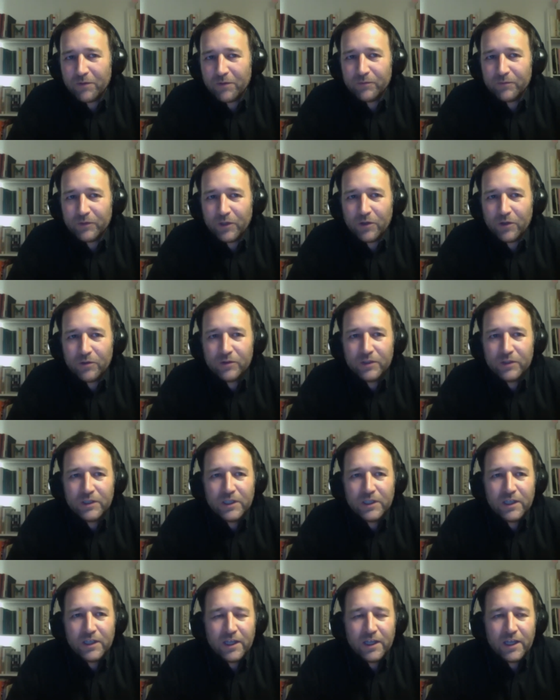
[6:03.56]
no?
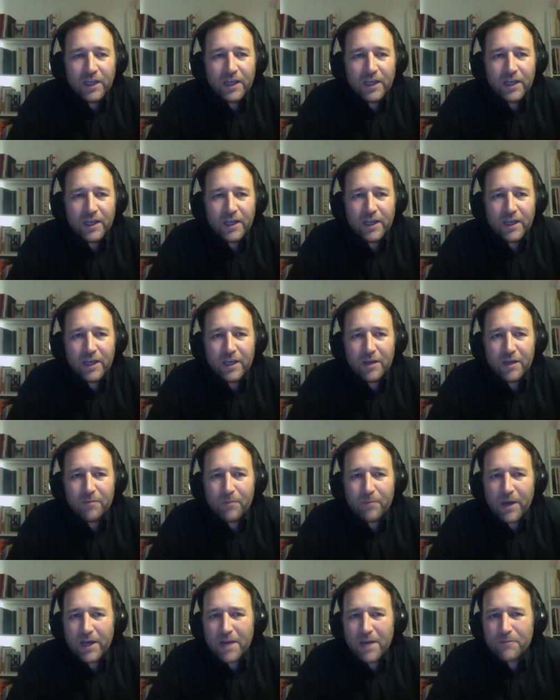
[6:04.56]
Uh,
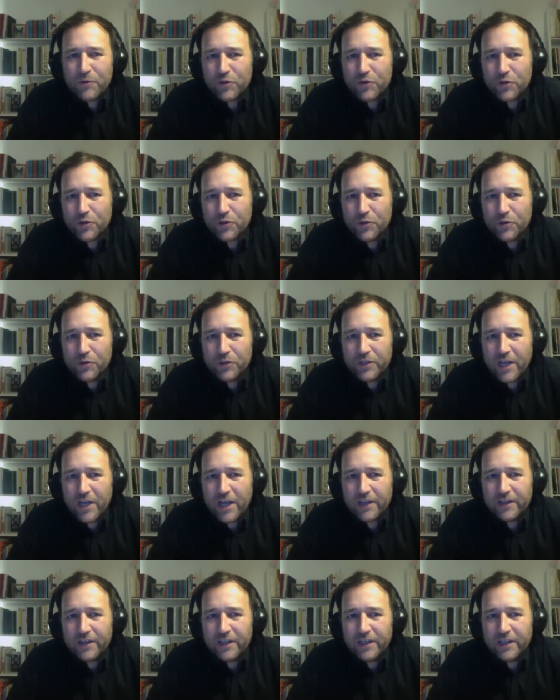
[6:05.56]
but I'm sure
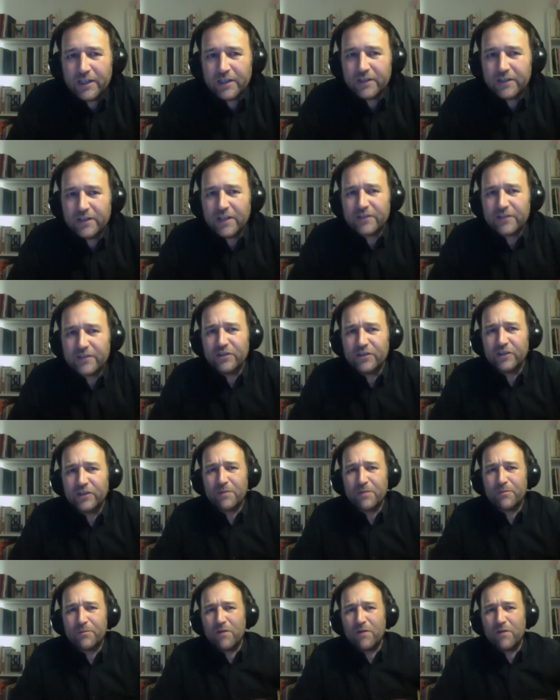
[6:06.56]
that the, that's not a
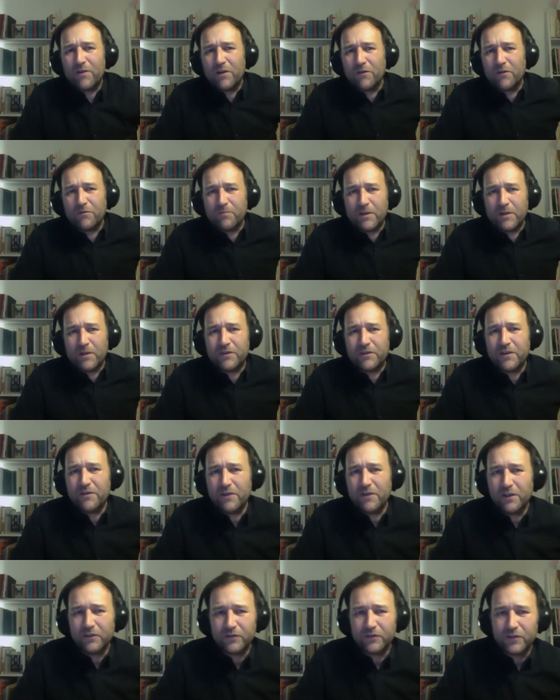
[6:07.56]
problem of
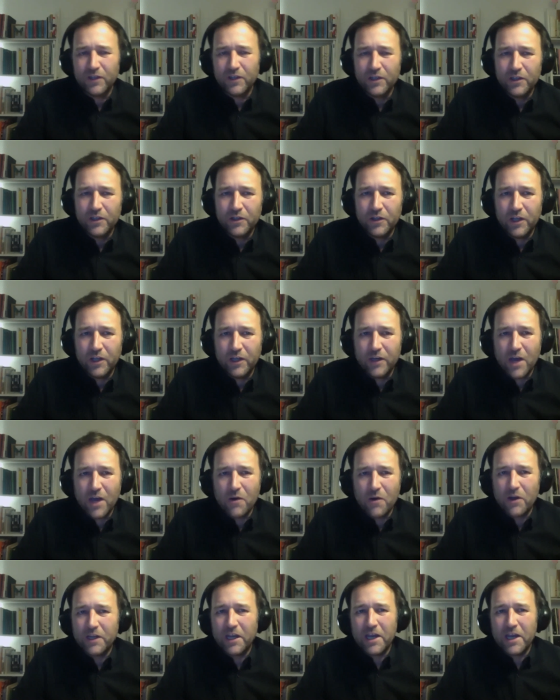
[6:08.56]
materials. Uh,
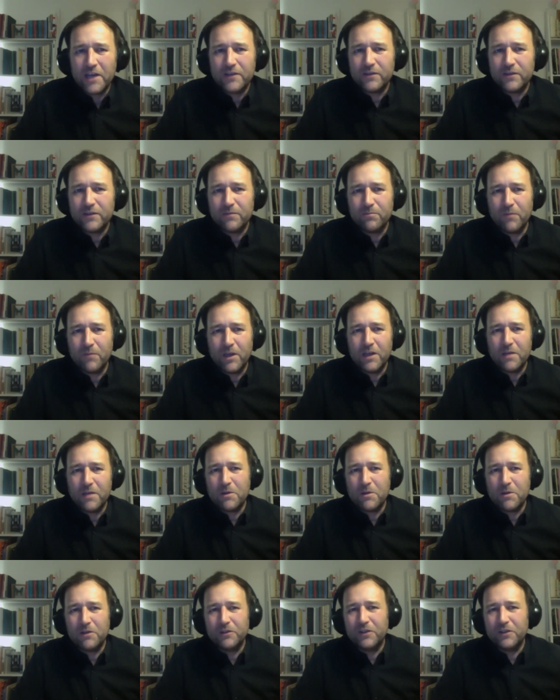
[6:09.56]
nowadays, many
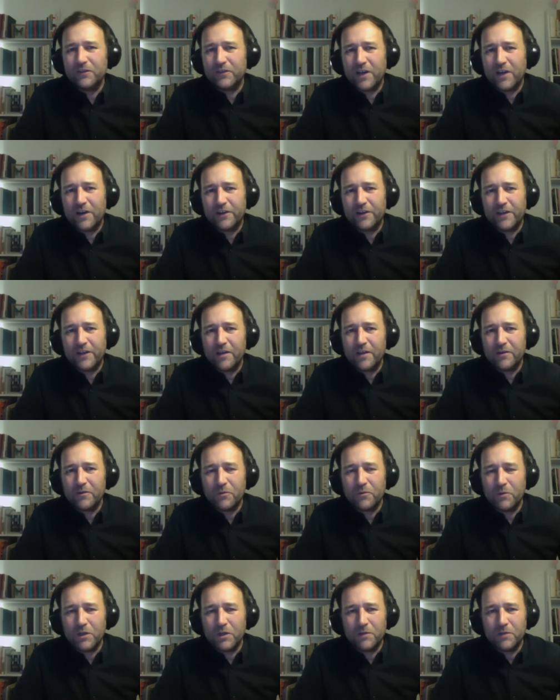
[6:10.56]
buildings are done
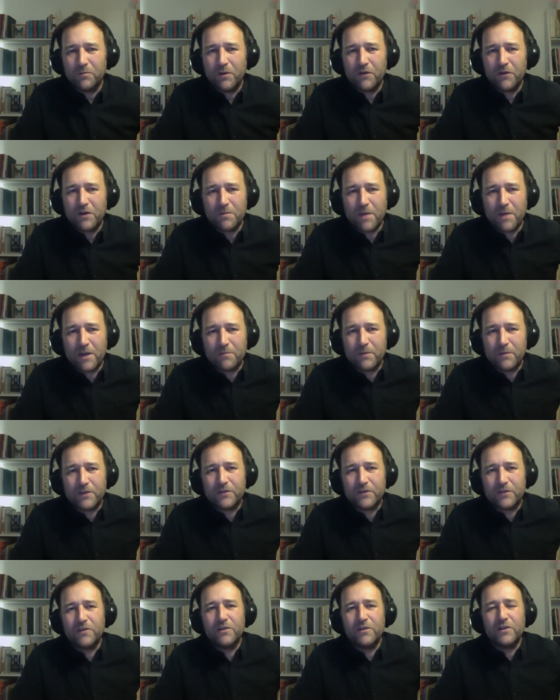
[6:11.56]
with very bad
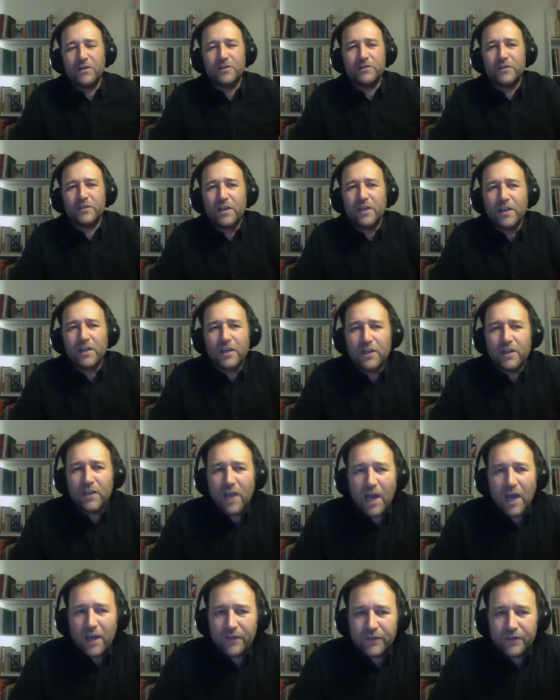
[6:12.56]
materials,
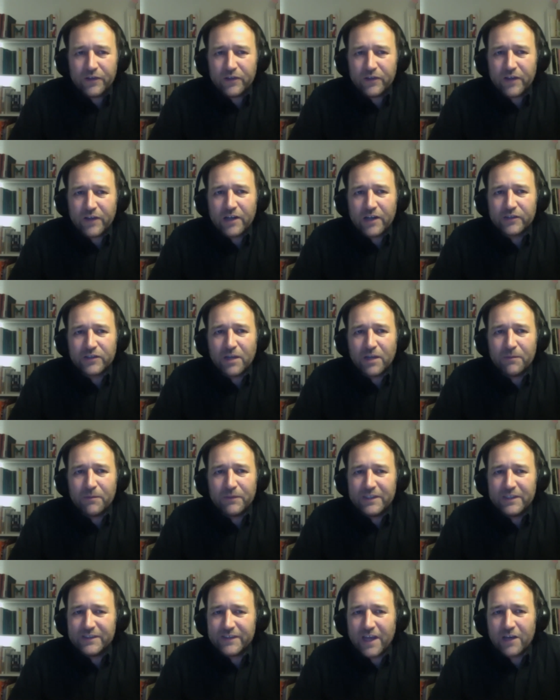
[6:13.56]
and there are some
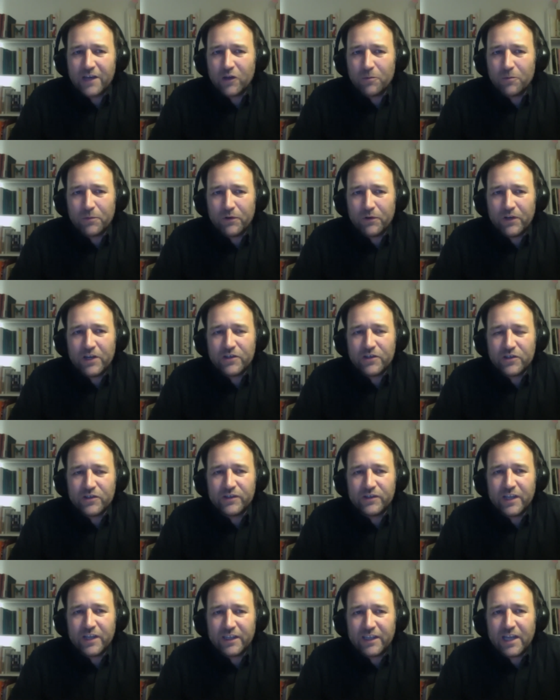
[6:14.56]
design operations
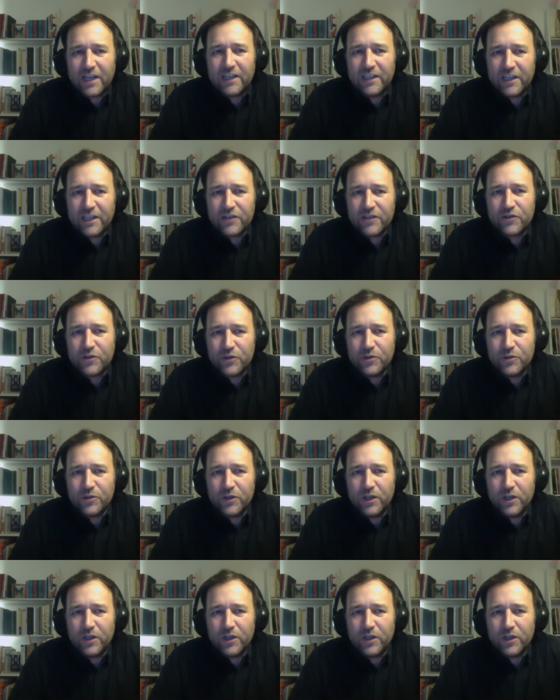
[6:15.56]
that can let you